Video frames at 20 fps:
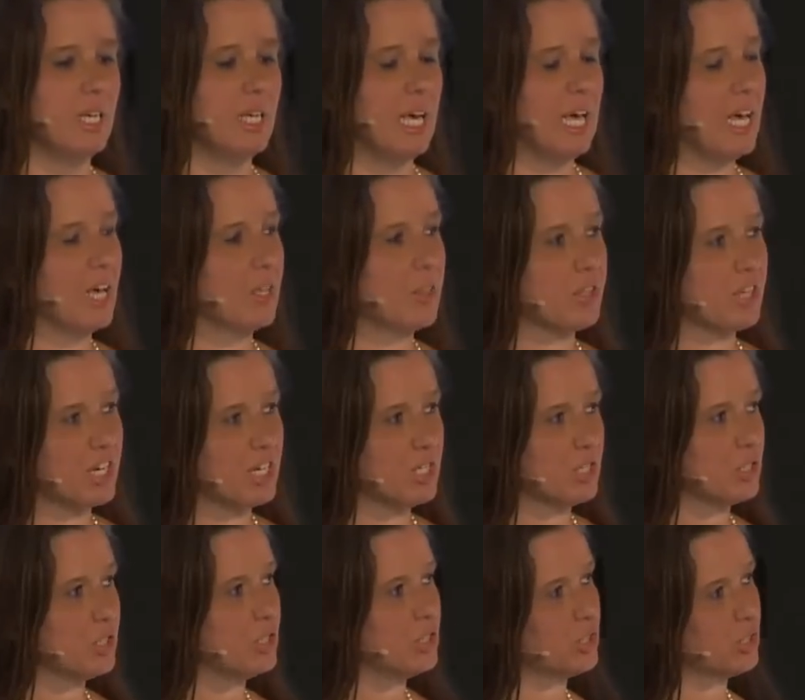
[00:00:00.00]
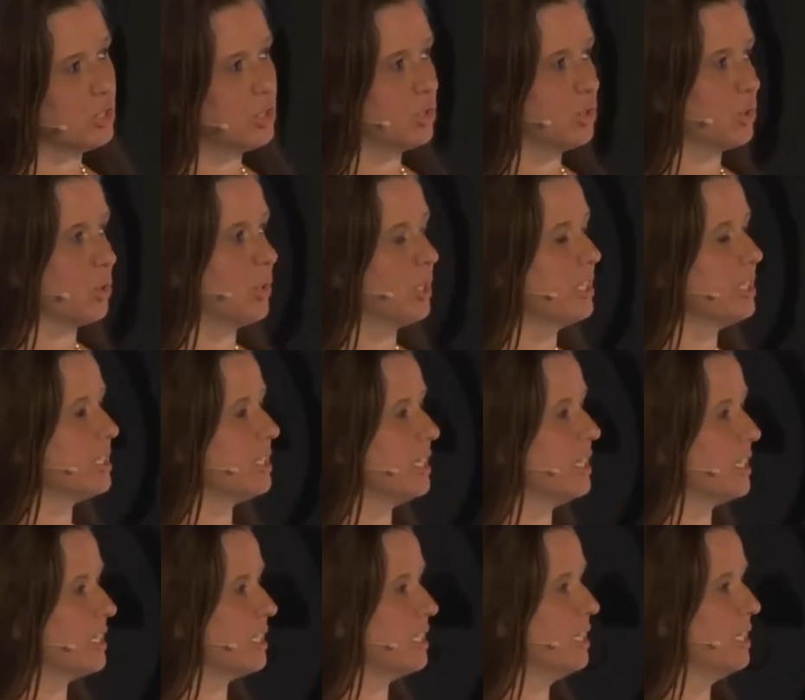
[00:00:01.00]
Healthcare is
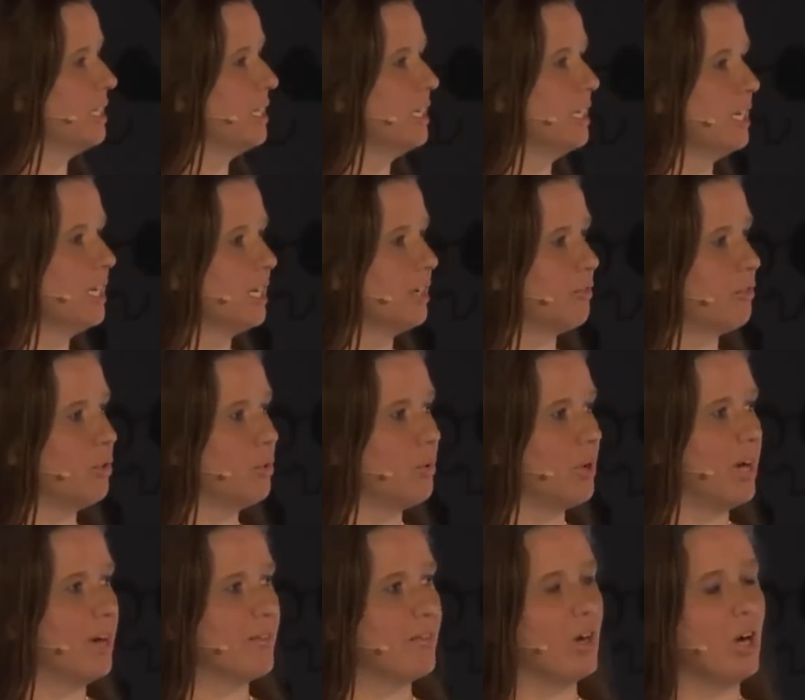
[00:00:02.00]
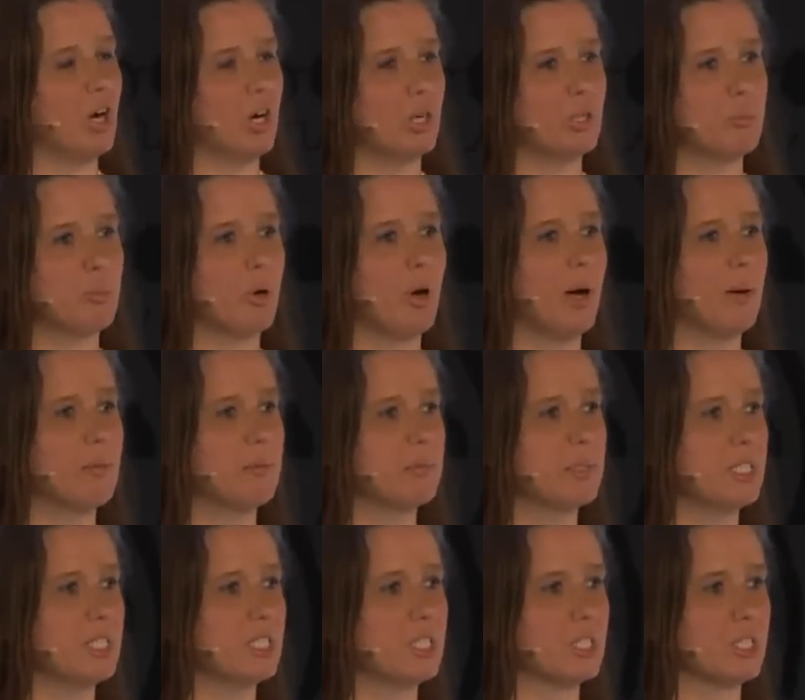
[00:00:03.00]
disjointed. If you have a heart problem, you
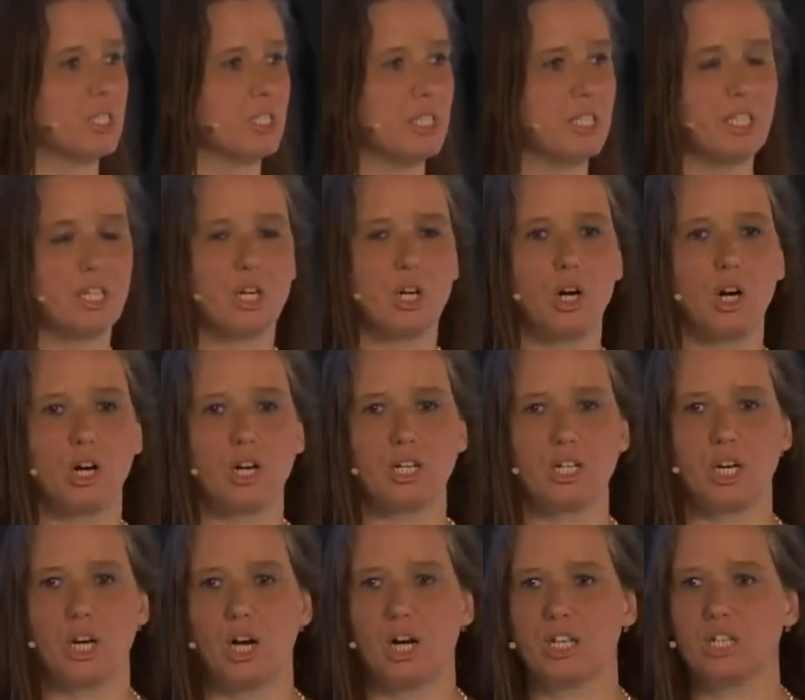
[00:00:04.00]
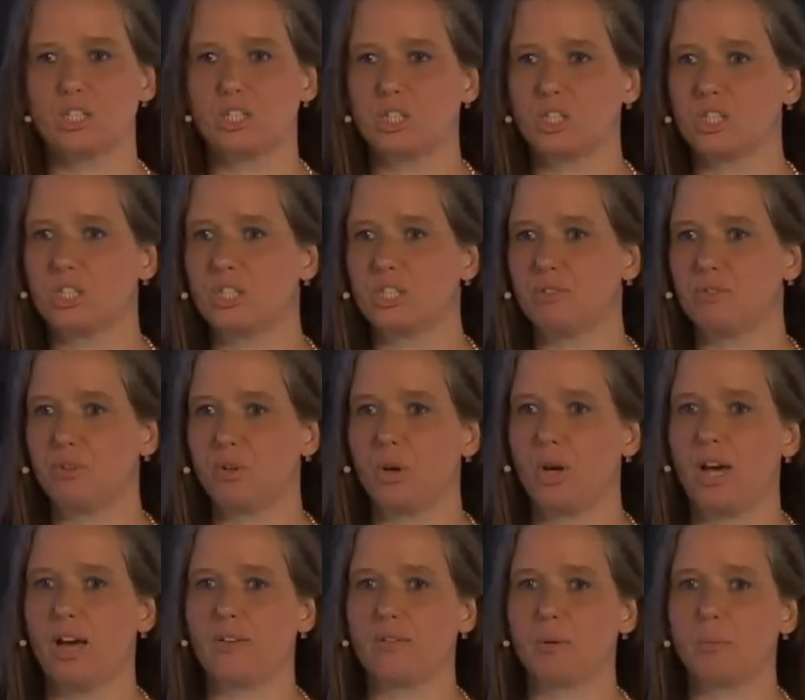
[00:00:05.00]
need to see the cardiologist. If you
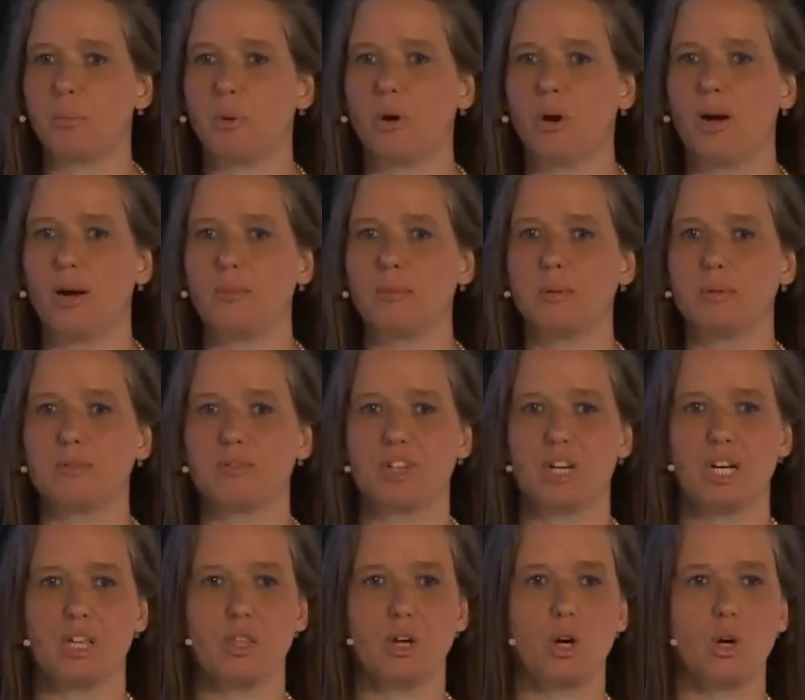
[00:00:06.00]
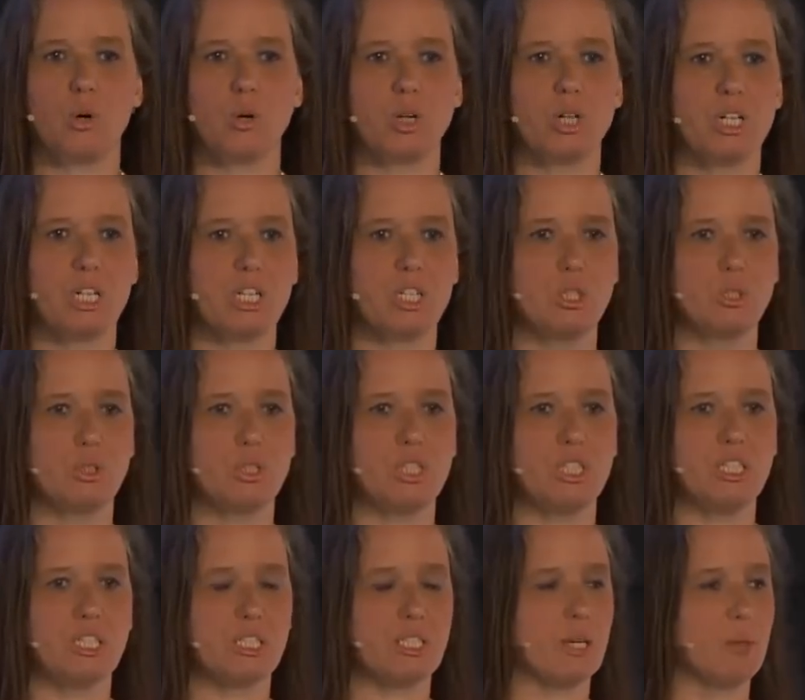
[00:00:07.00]
have a problem with another organ, you
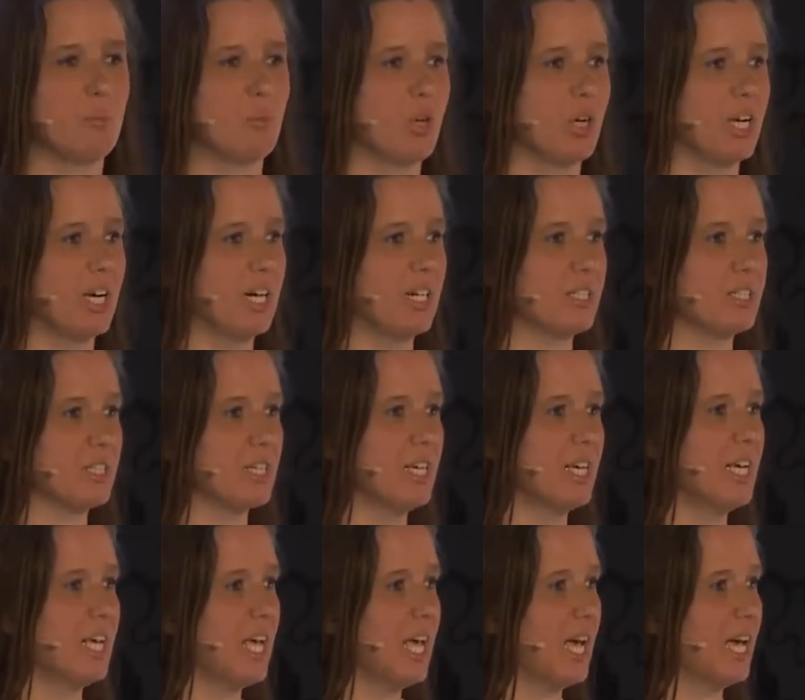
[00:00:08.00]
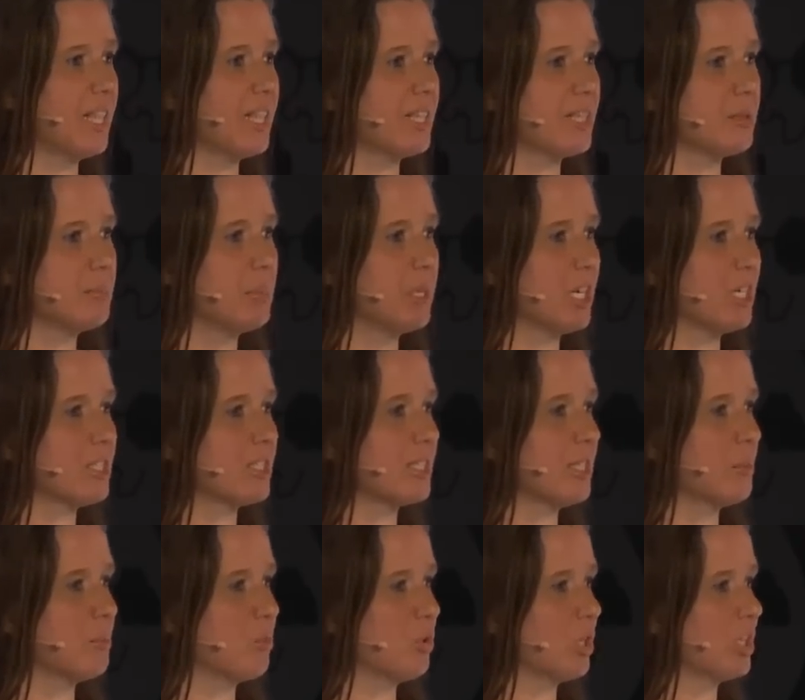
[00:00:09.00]
see someone else. And in the middle
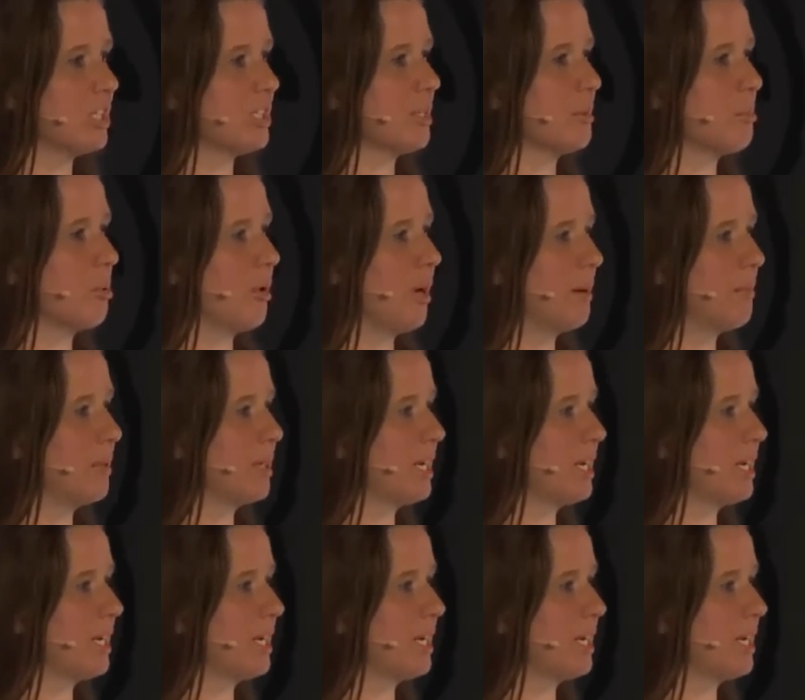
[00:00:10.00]
somewhere is a primary